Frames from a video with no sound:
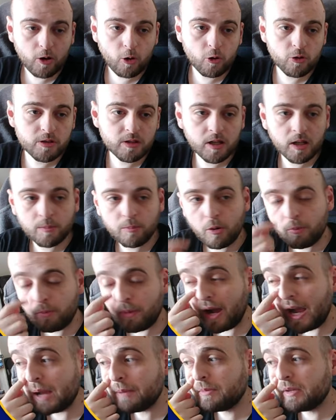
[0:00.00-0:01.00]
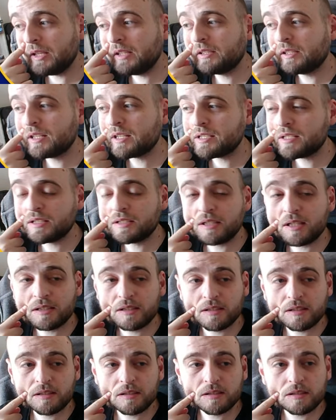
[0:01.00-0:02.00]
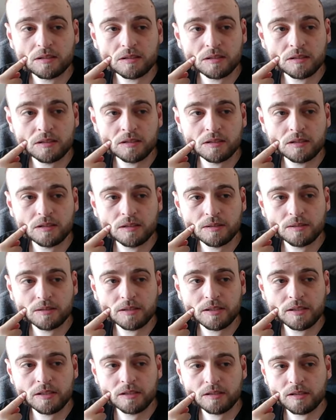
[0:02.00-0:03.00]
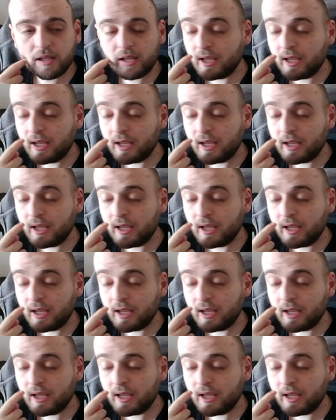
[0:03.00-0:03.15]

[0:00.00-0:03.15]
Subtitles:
Oscar Bob, I'm interested in,